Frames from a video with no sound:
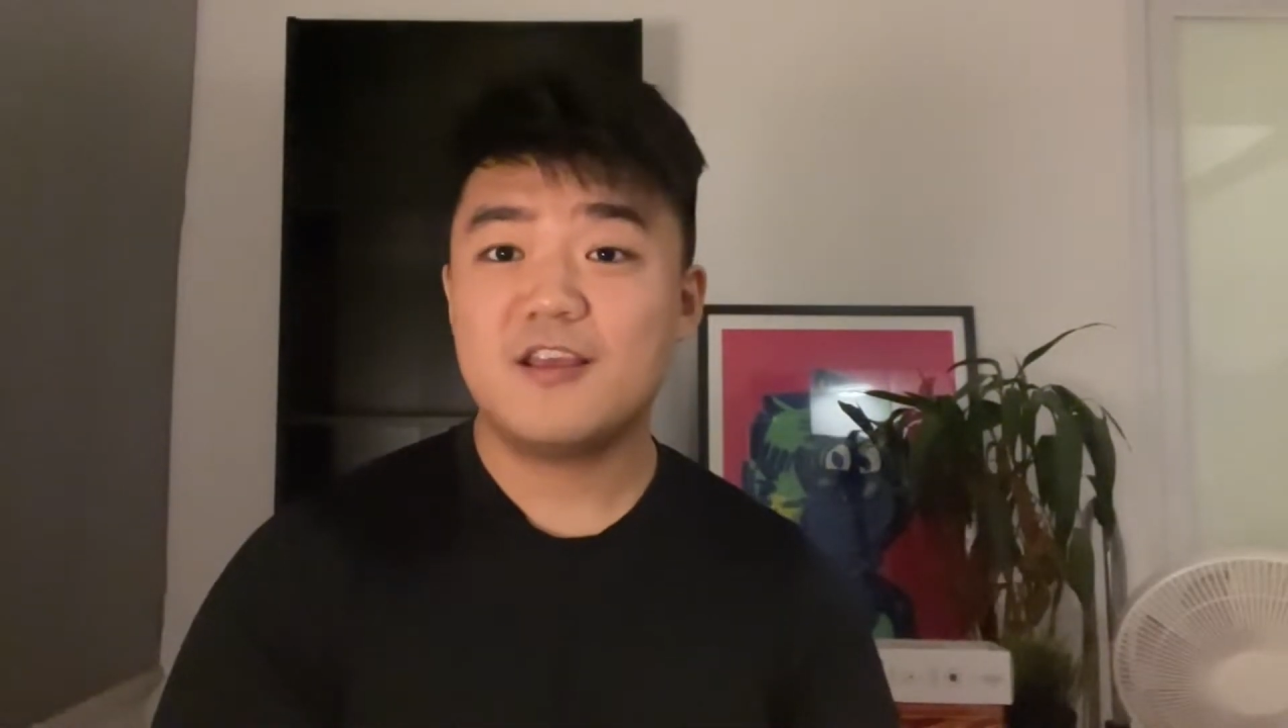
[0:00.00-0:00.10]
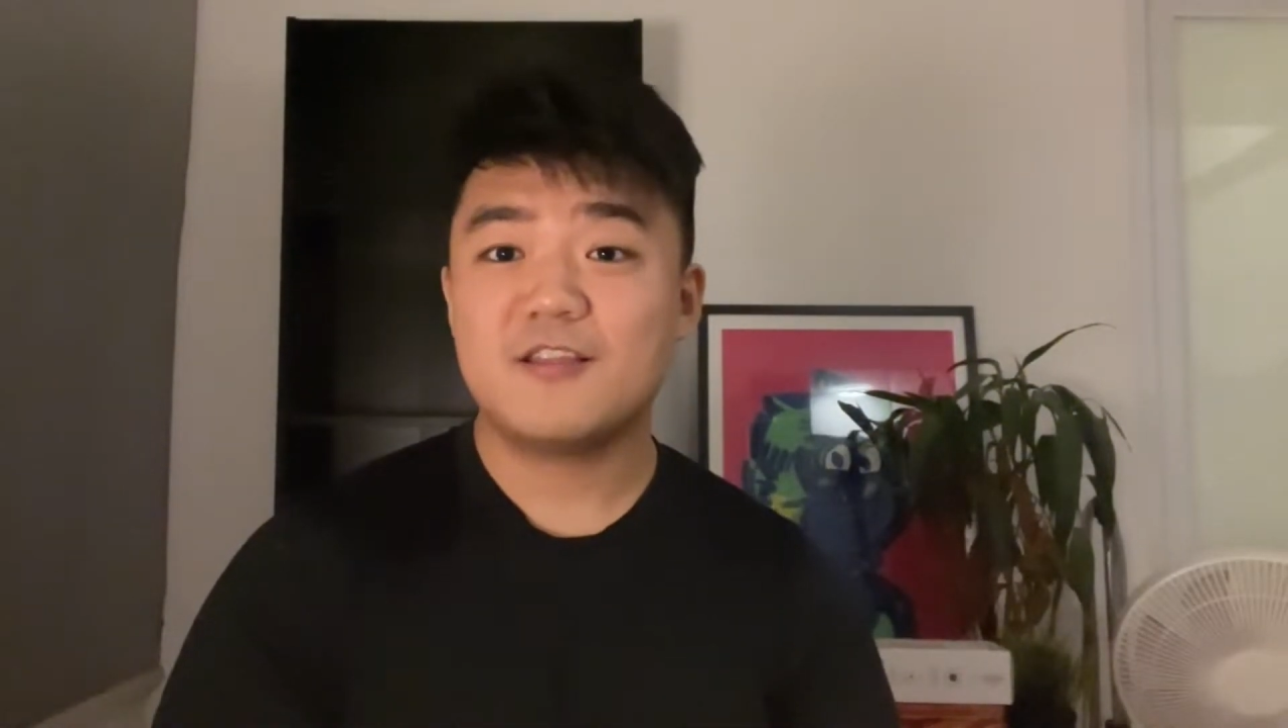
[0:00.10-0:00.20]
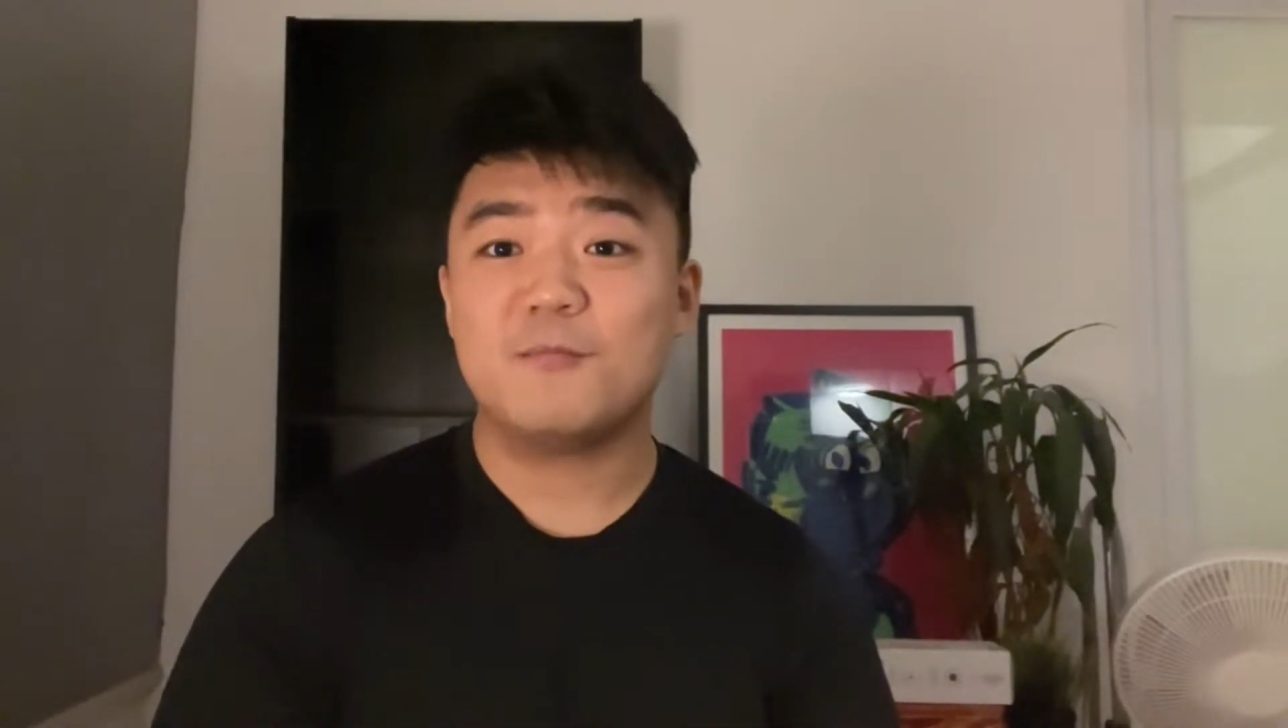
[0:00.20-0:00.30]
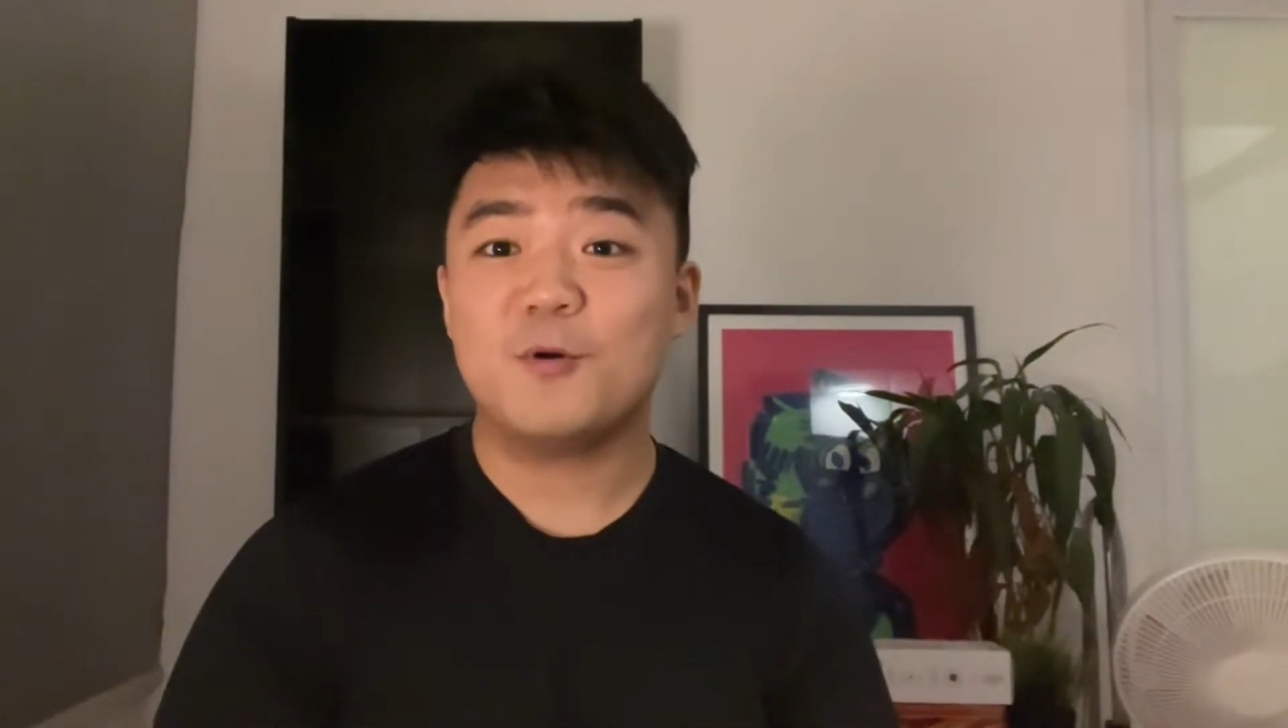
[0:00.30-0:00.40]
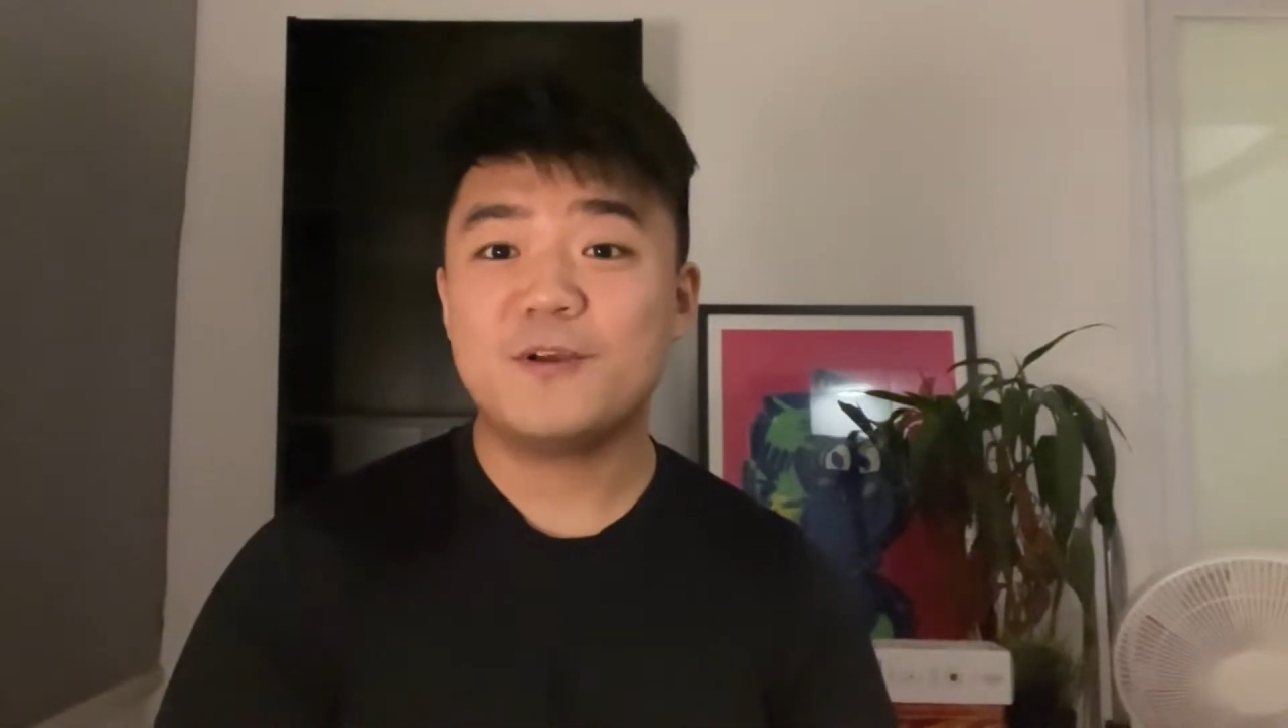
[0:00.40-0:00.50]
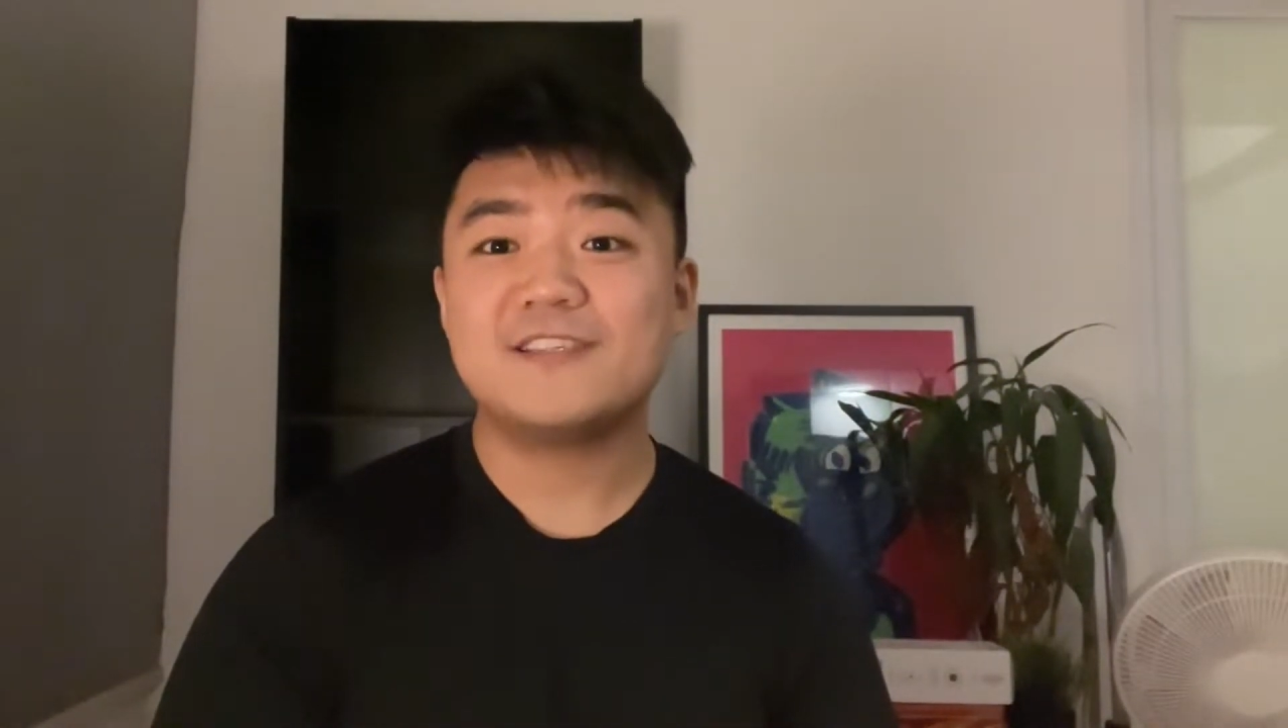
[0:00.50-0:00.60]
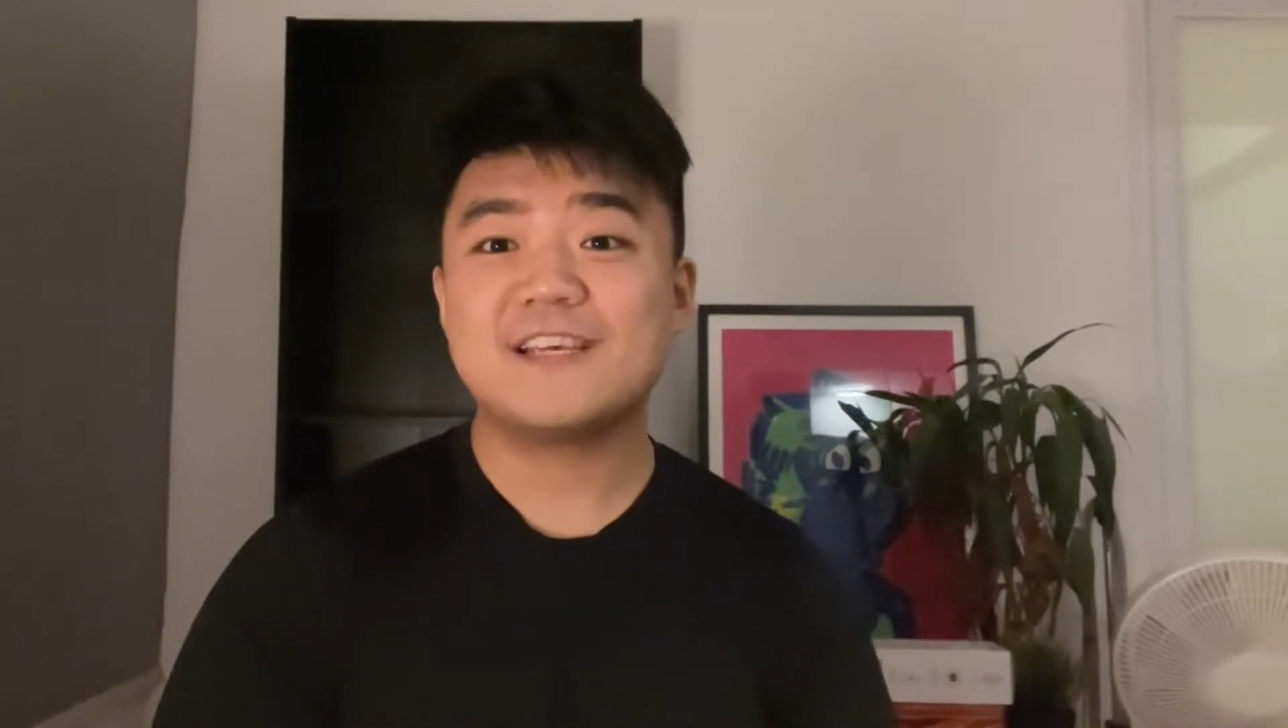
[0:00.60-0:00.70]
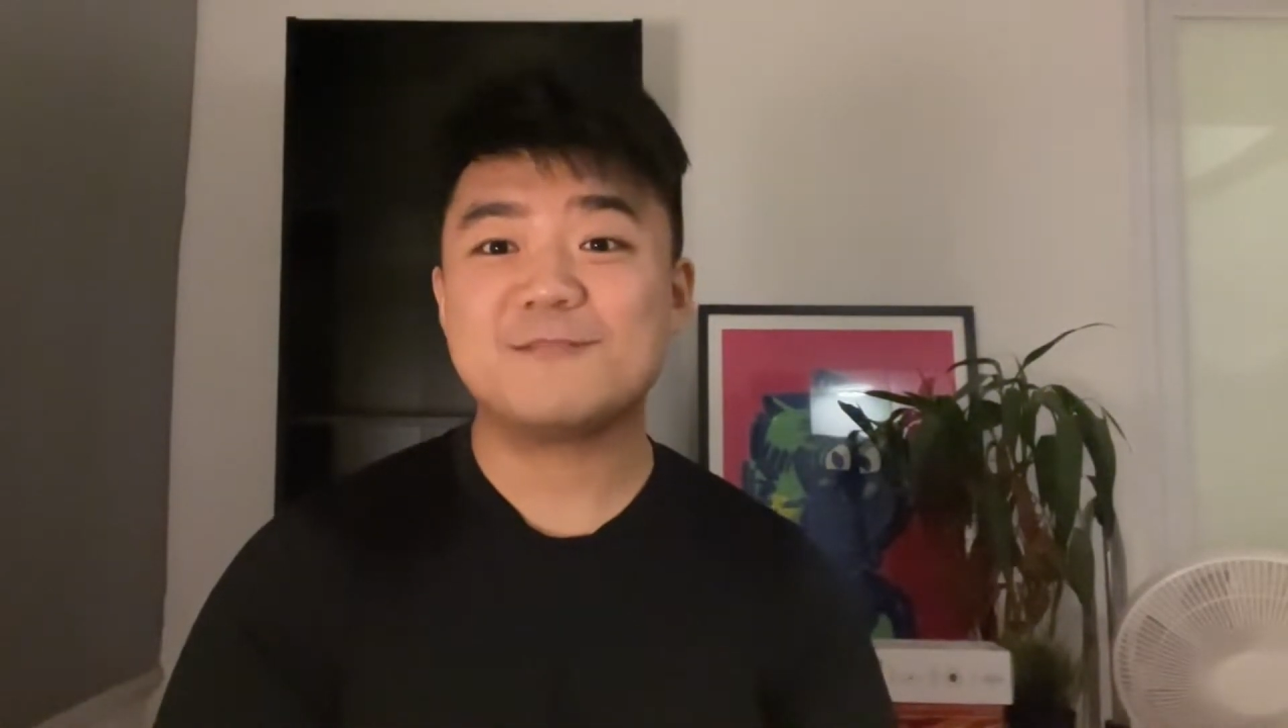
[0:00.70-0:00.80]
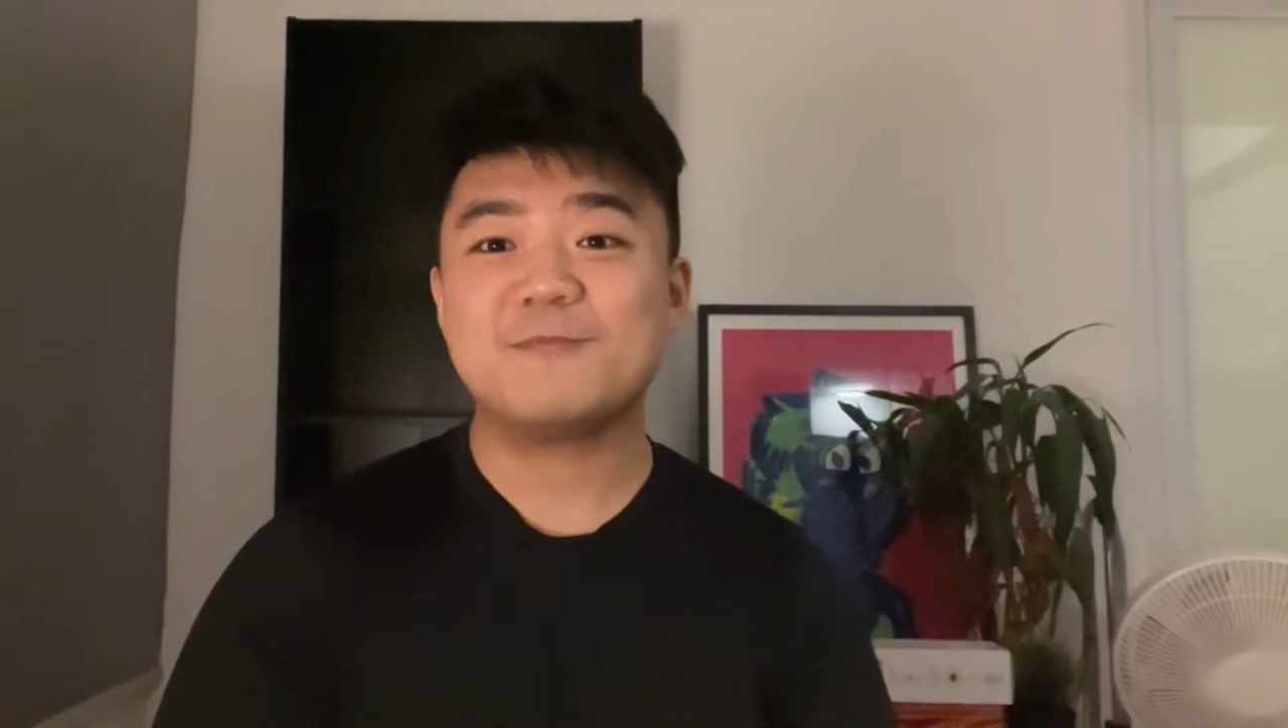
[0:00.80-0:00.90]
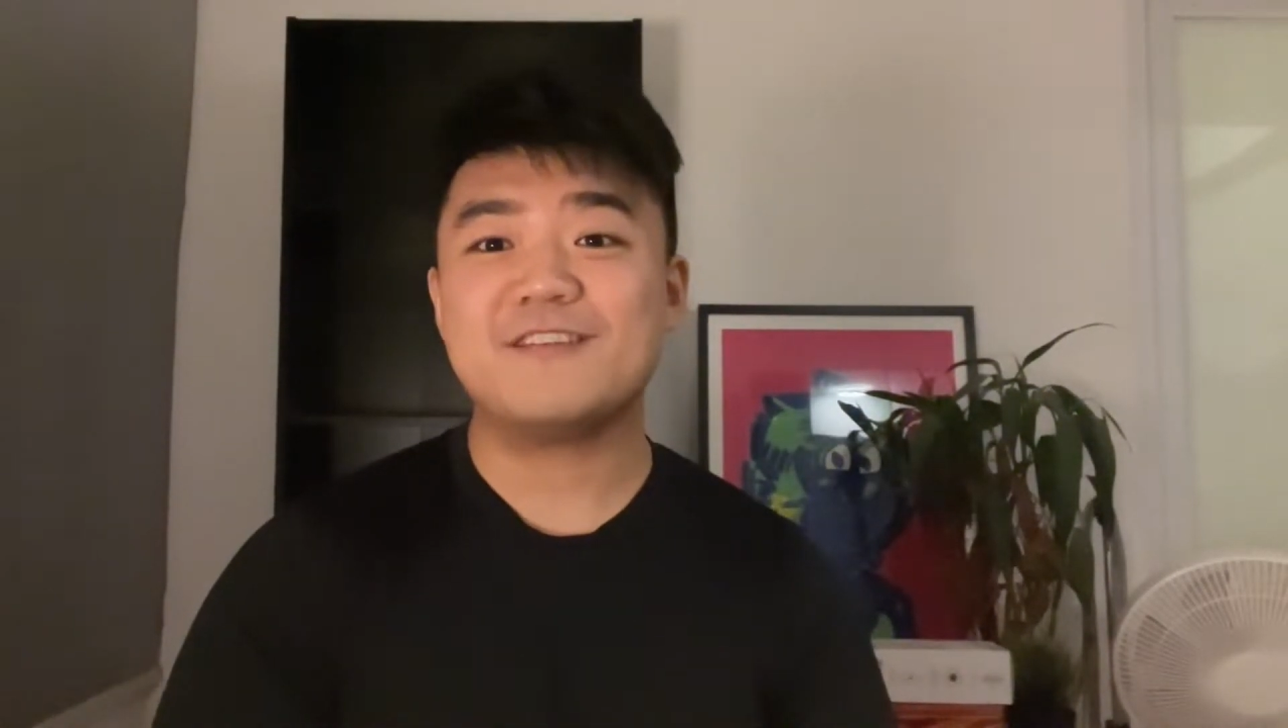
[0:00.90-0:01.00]
the boys,
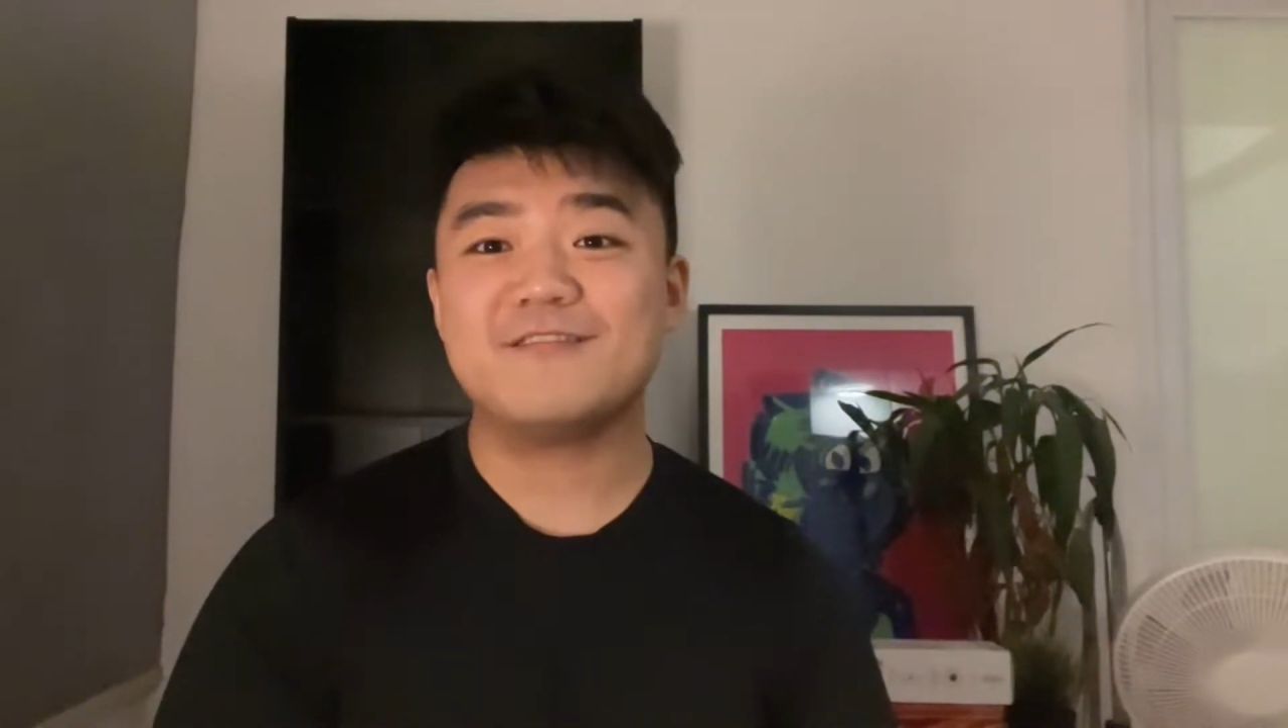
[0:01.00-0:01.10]
has been